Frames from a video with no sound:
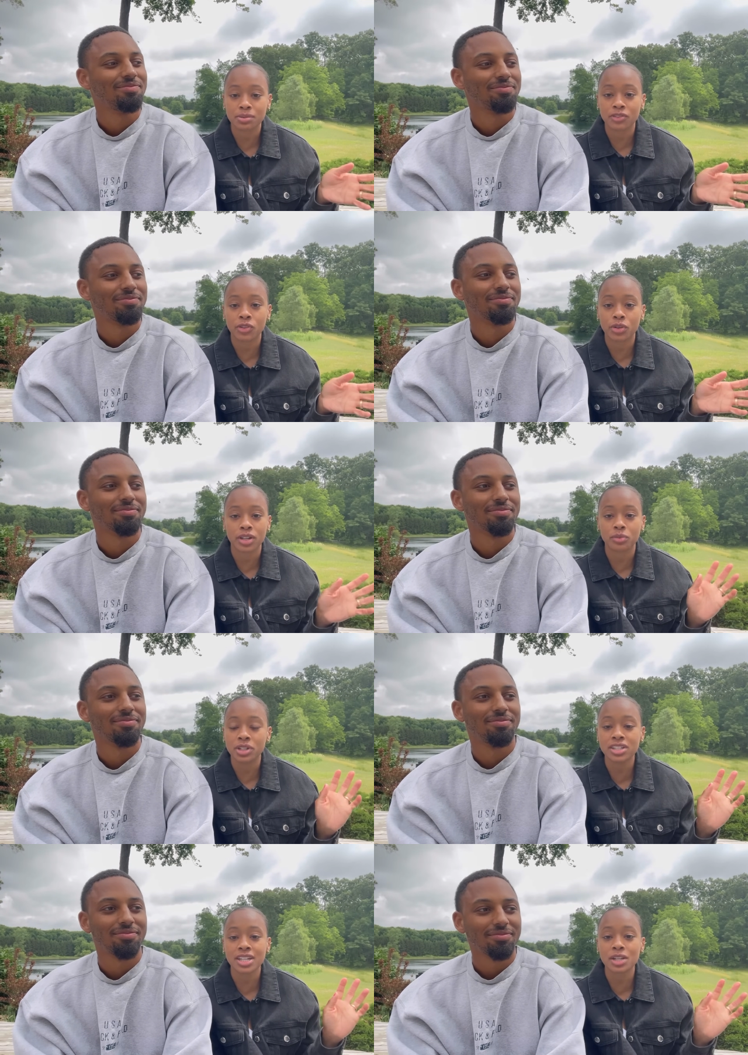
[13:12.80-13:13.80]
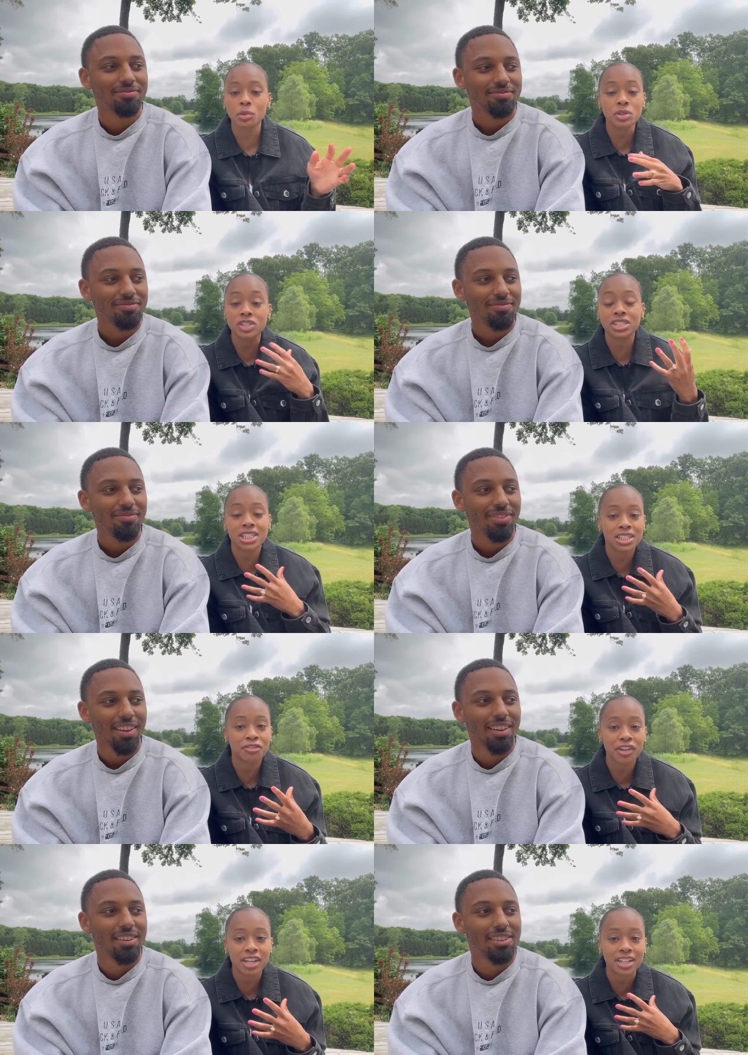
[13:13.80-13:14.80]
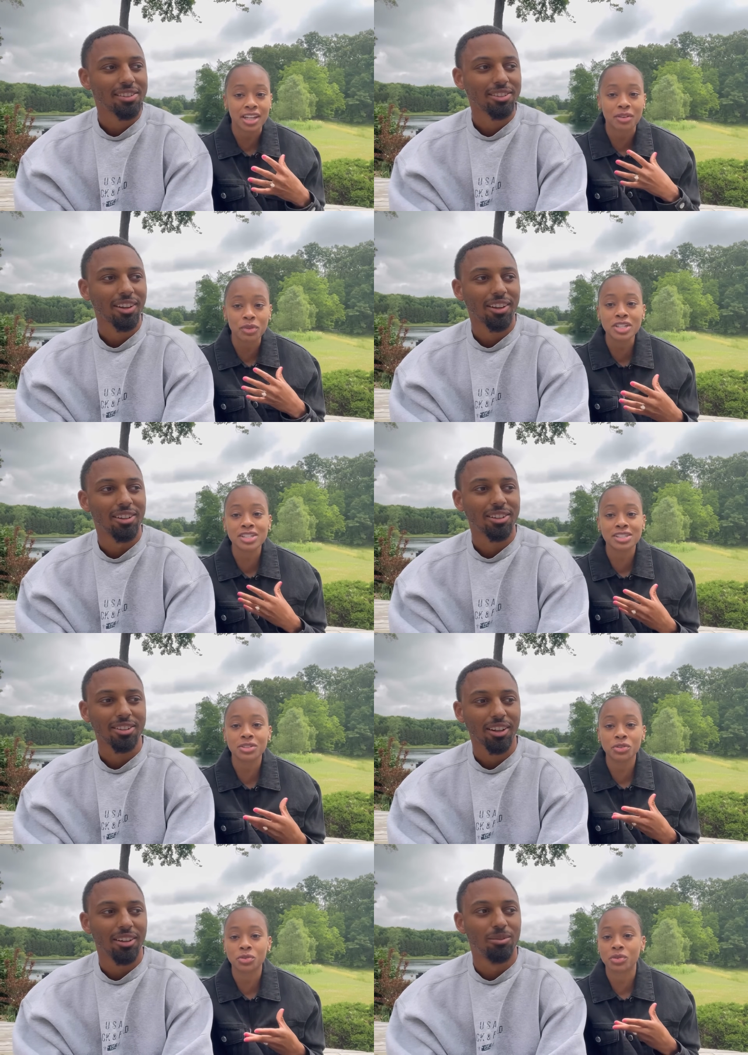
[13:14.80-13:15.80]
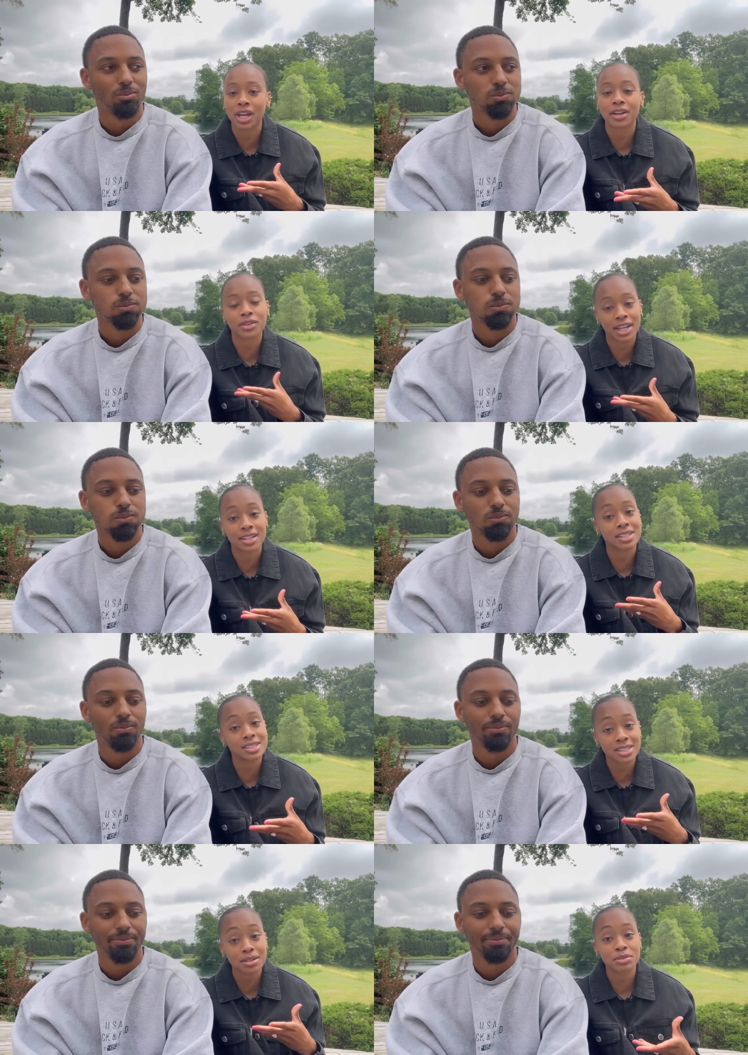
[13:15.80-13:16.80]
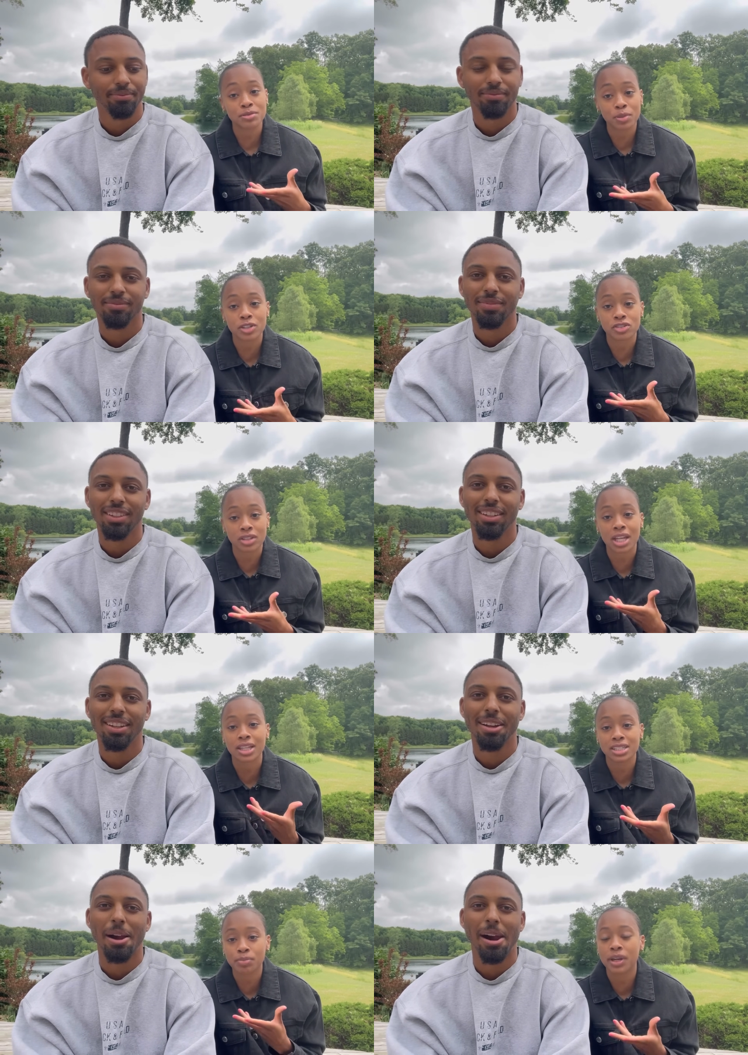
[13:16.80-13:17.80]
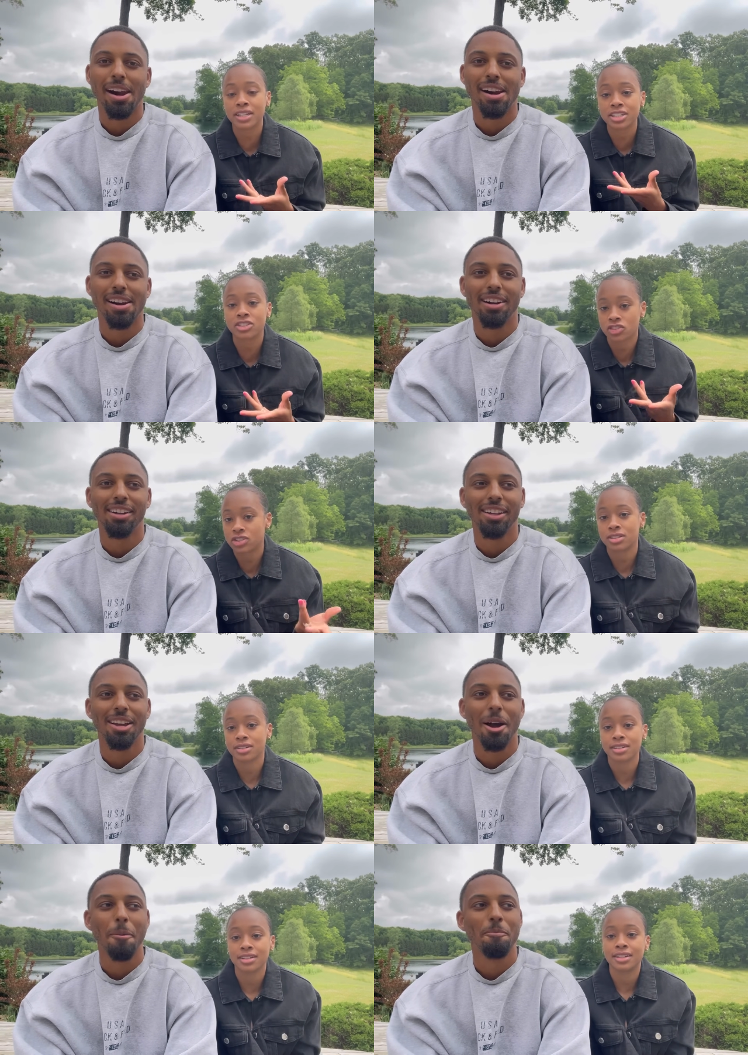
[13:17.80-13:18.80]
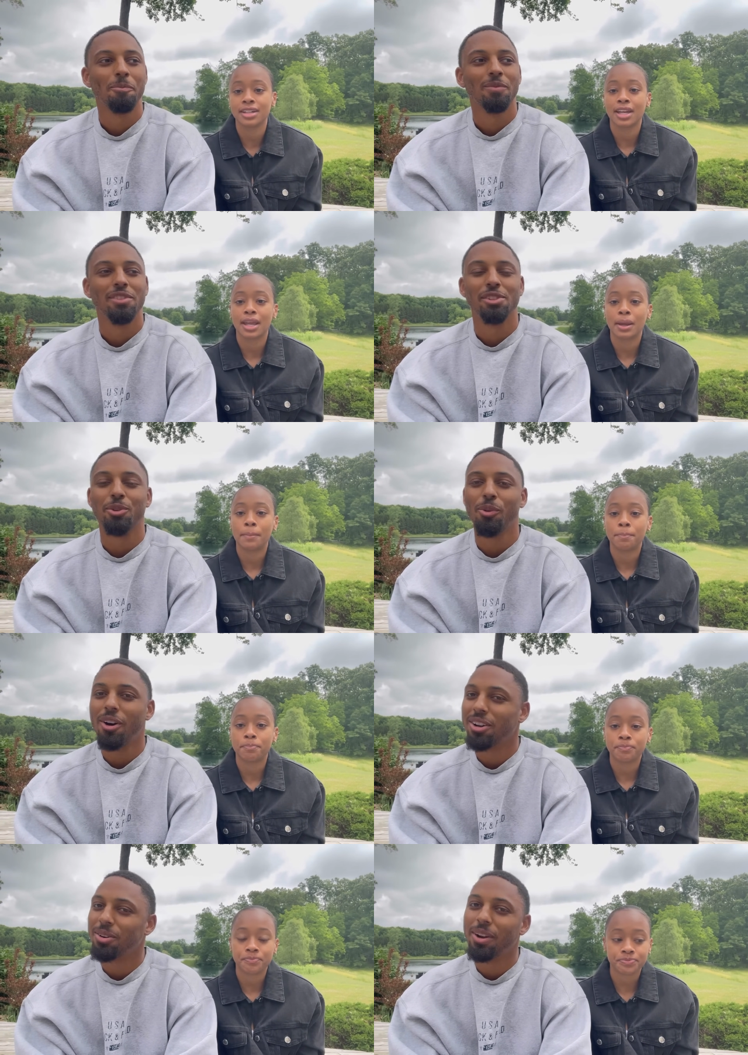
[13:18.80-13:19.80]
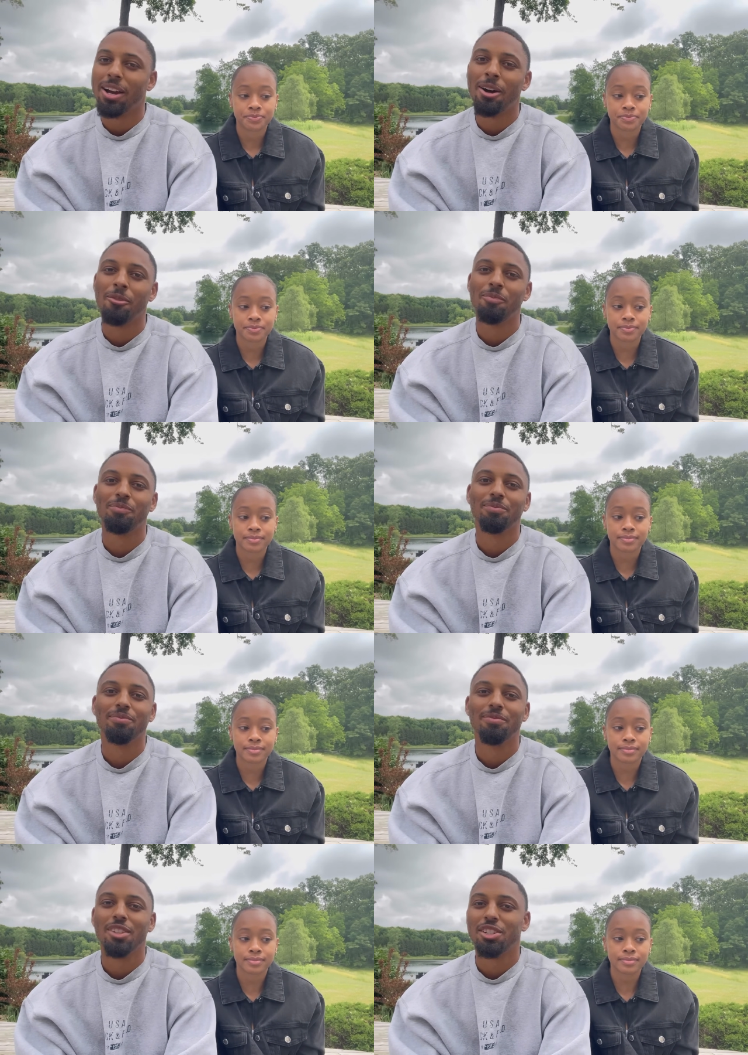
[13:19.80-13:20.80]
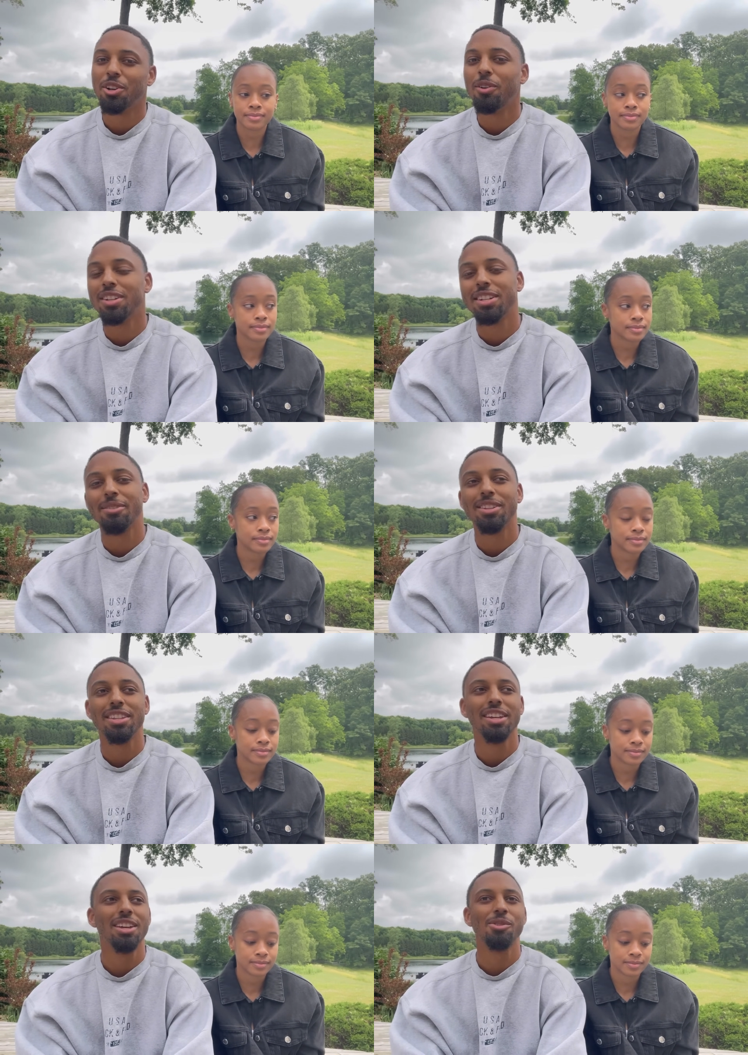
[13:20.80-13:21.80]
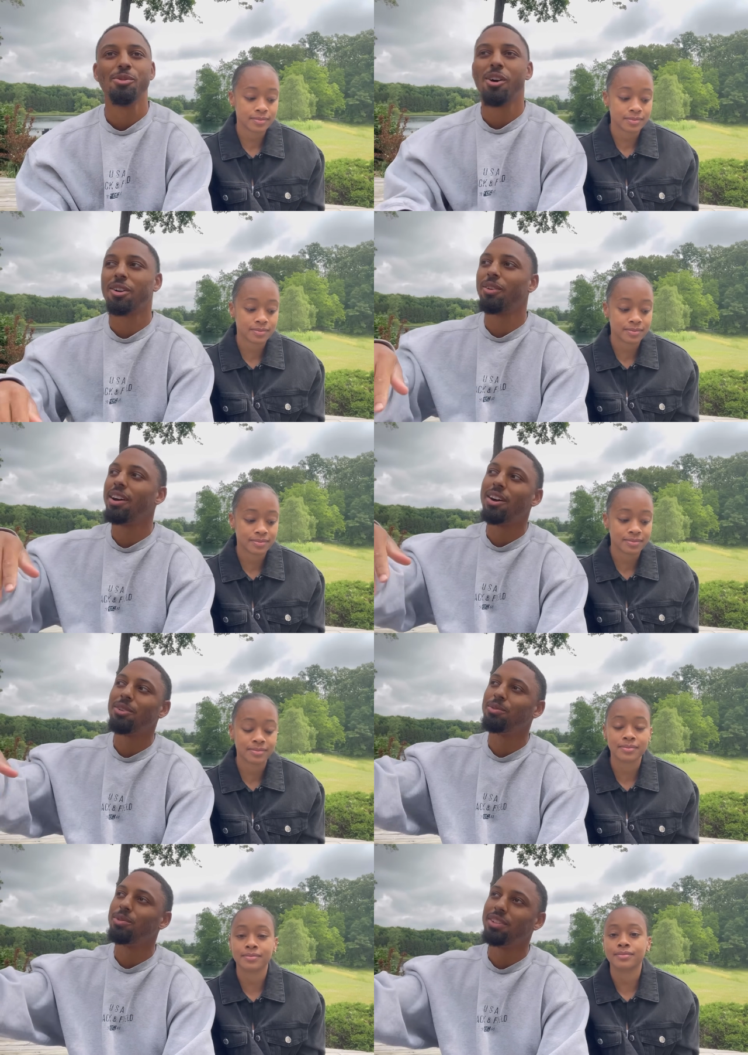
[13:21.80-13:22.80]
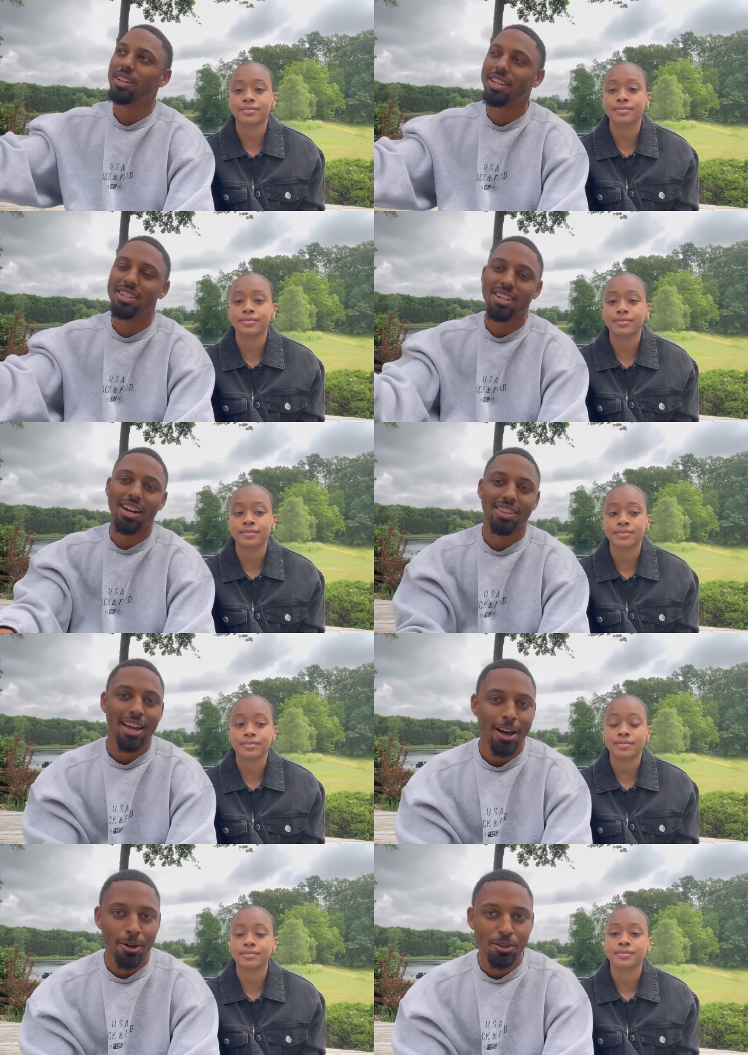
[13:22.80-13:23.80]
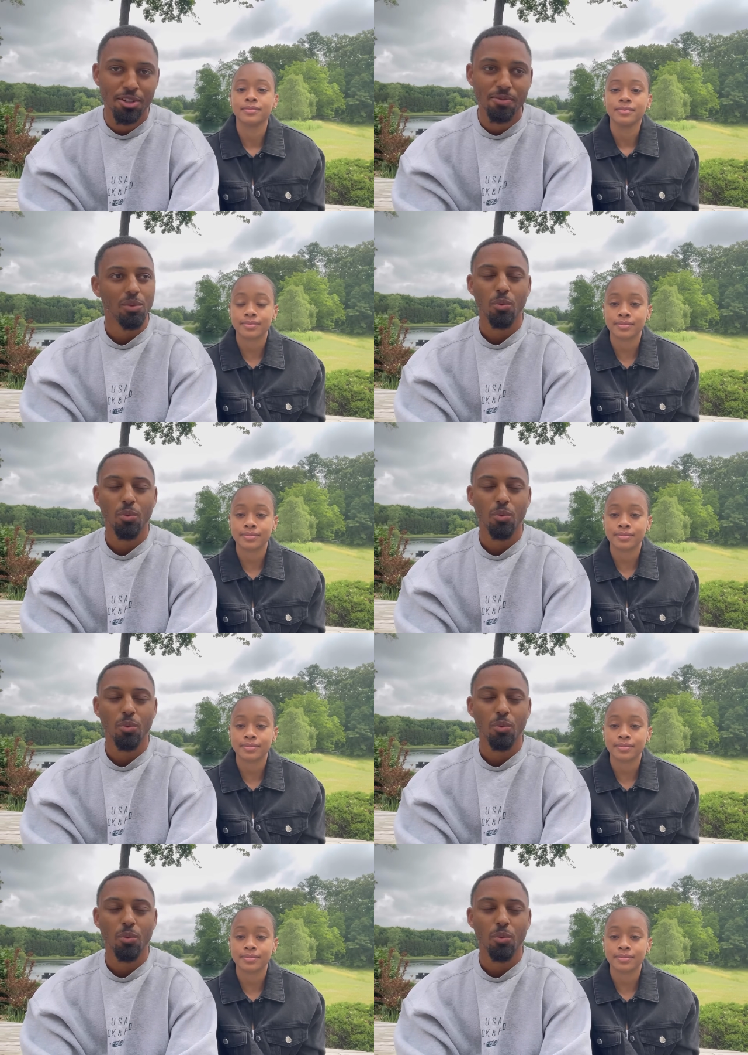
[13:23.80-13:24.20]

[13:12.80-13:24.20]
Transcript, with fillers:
Speaker 1: before, and we it was just this feeling. We just knew, like, okay, this is something special. Like, let's pay attention.
Speaker 2: Yeah. So we're walking around, showing us everything. We walk around, we look inside the house, we